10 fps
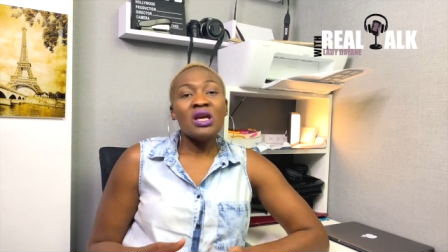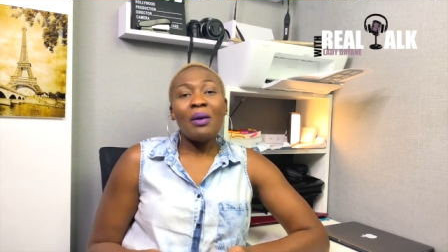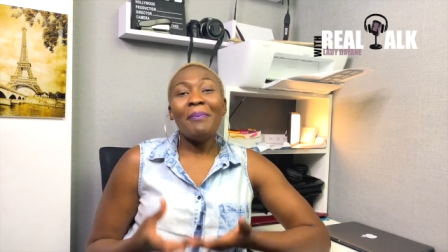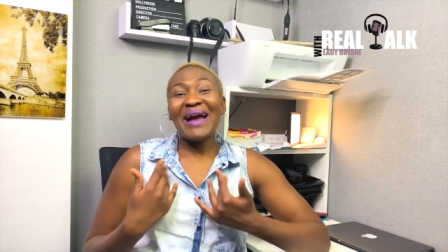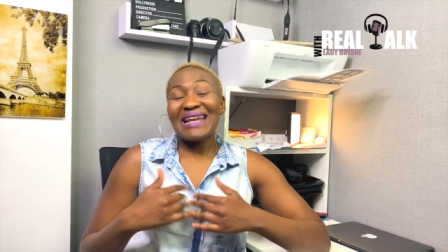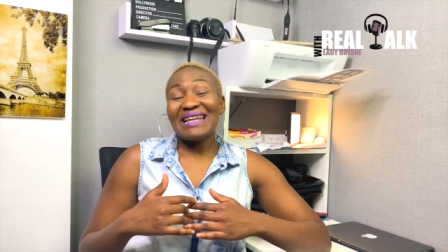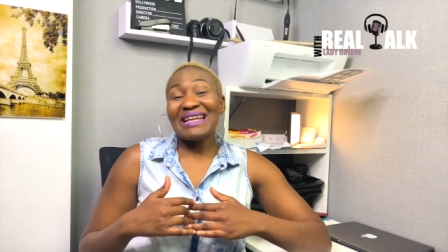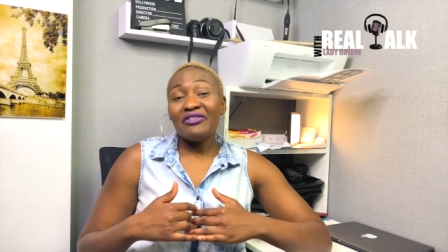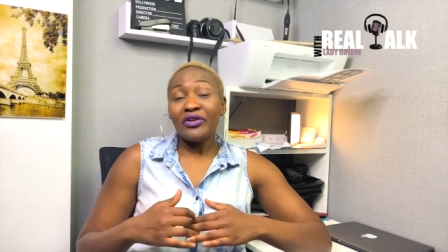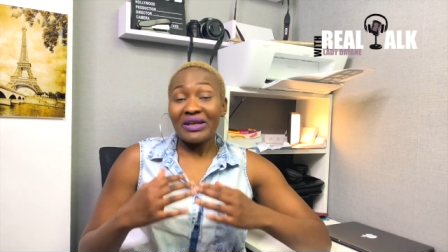By
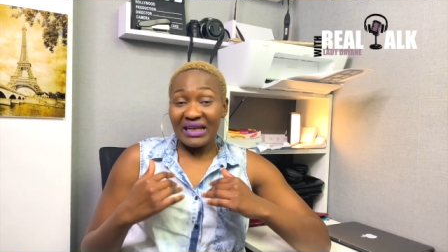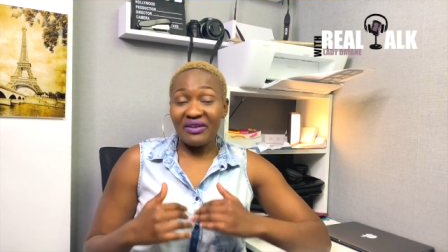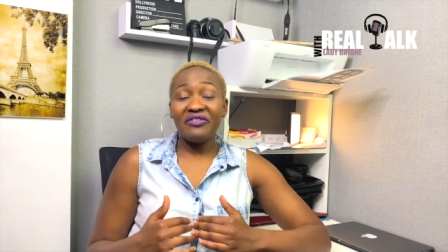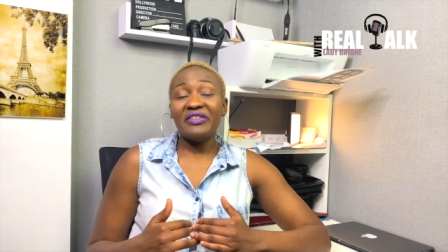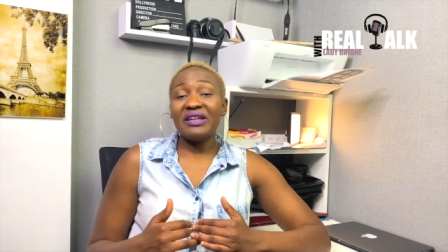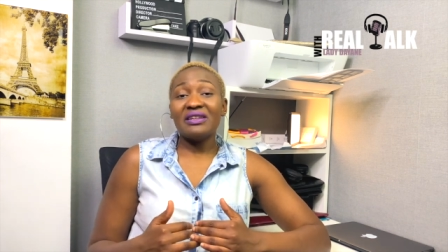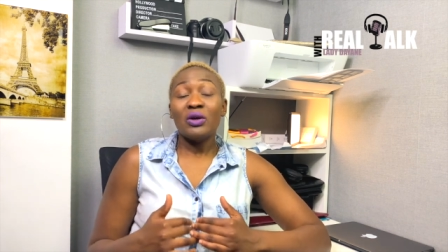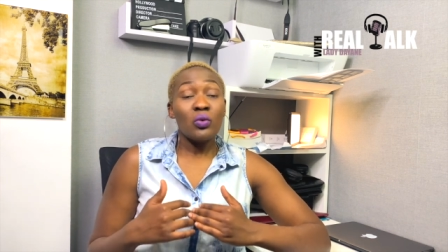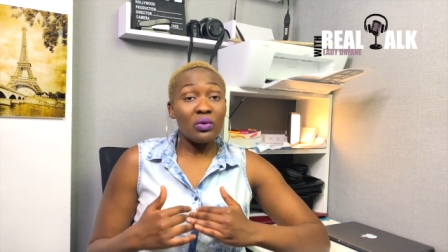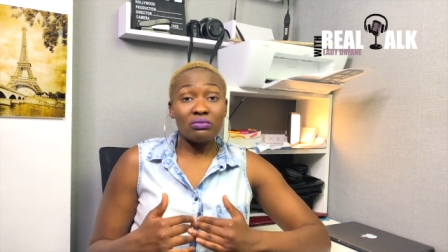forgiving
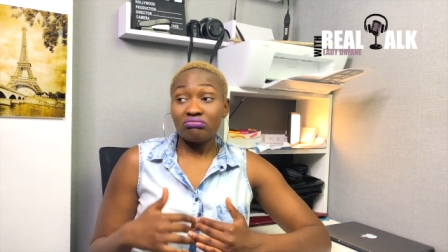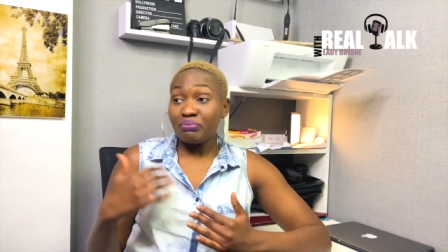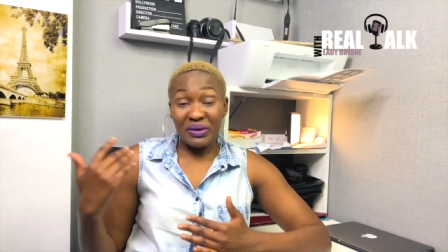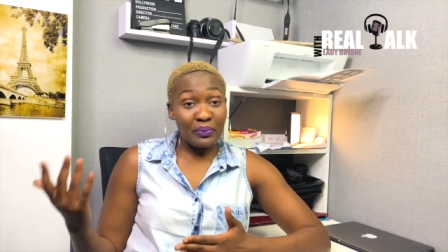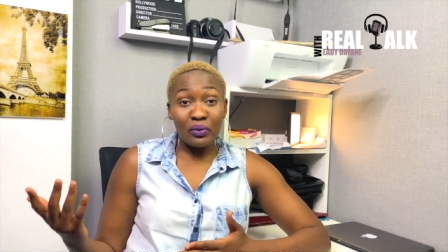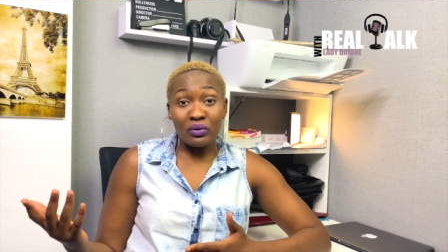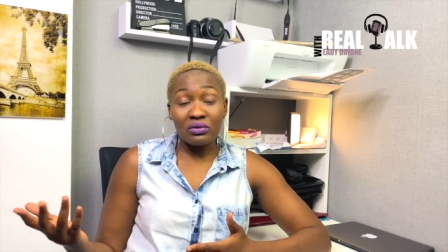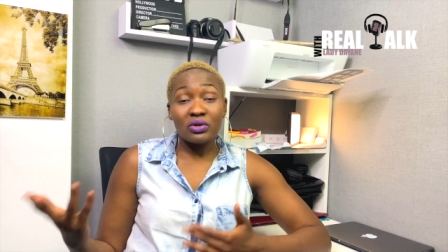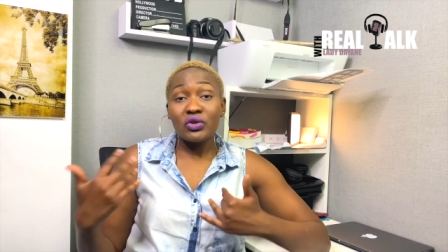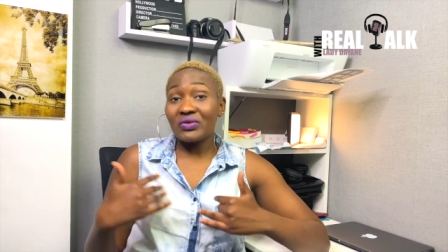
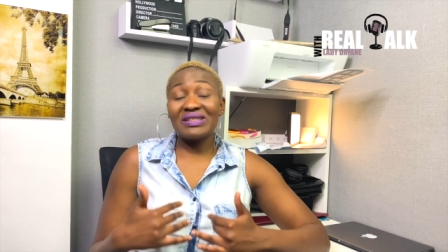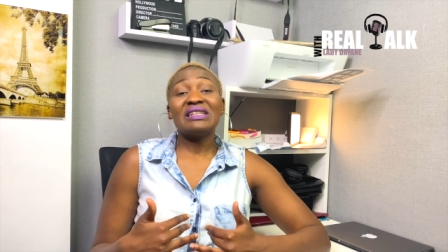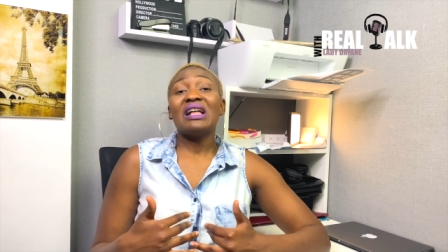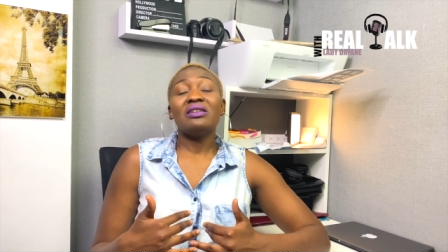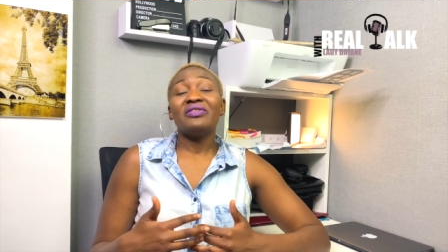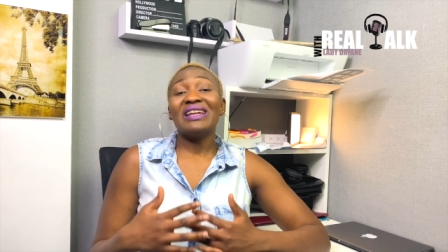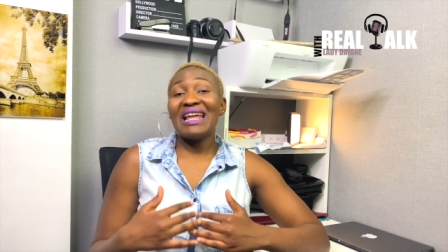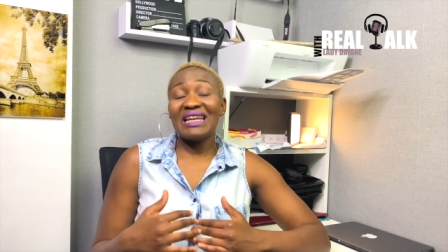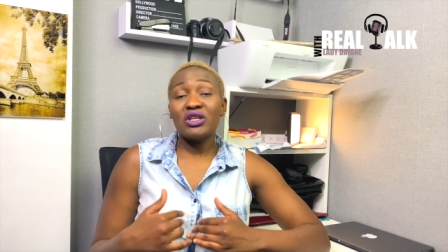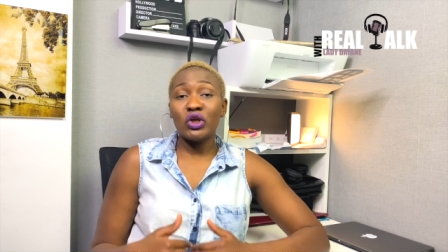people, yourself, and
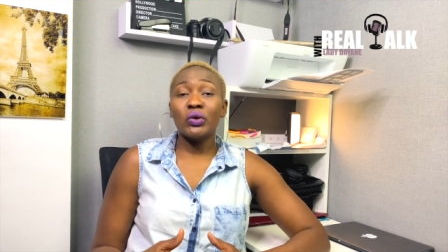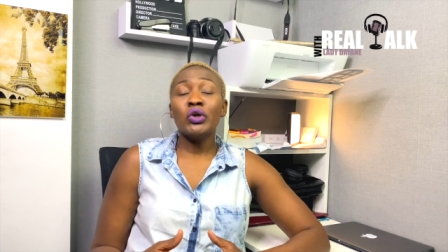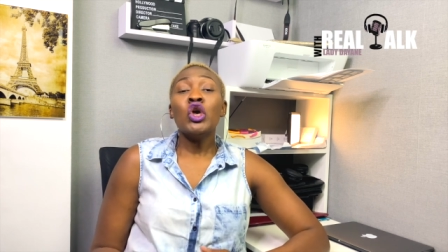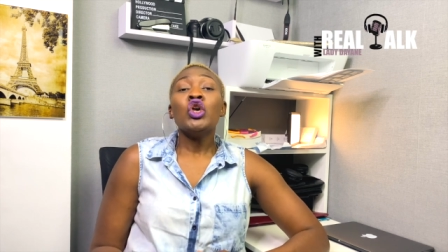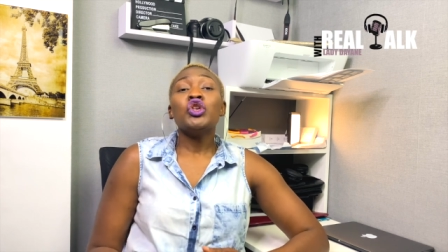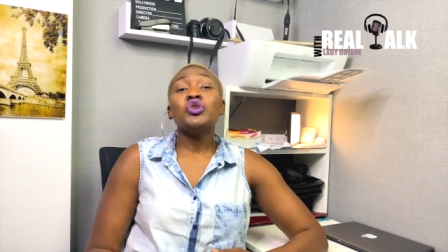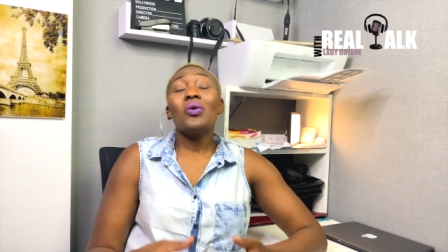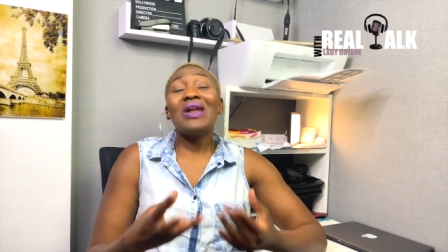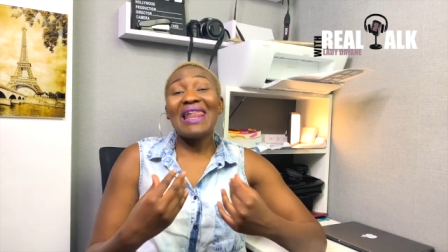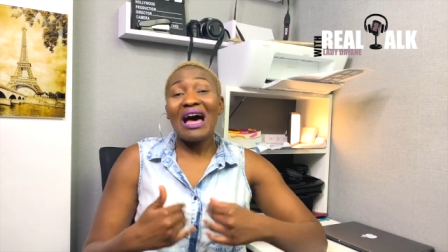letting go, you
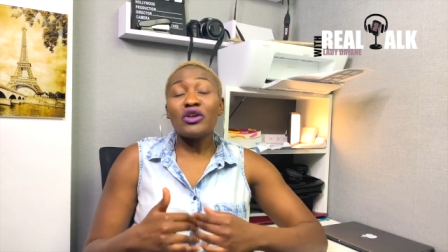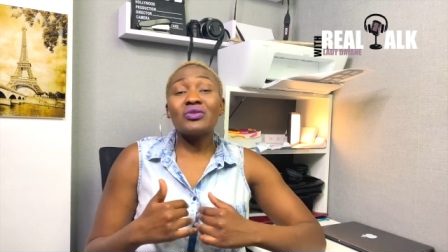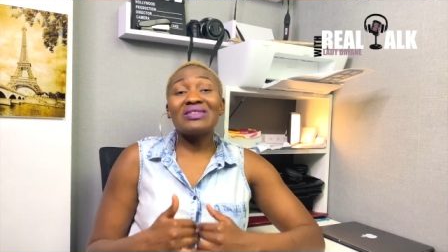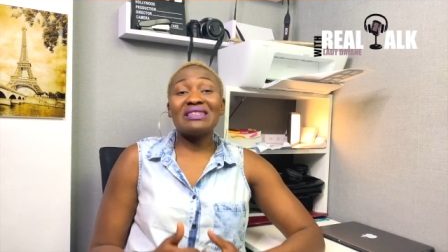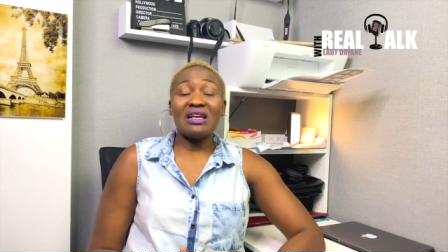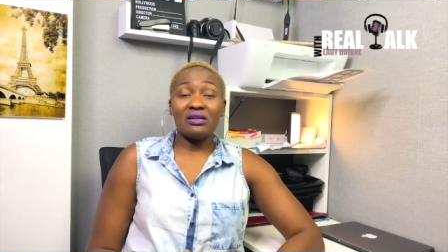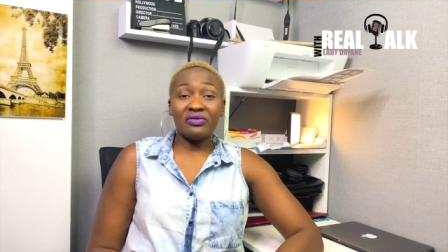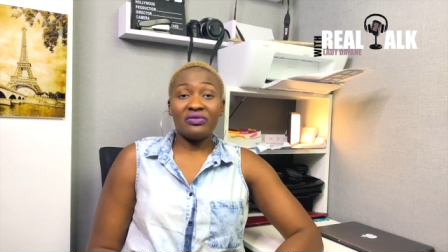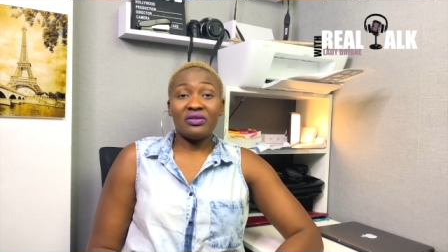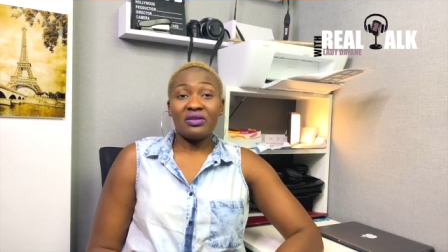allow yourself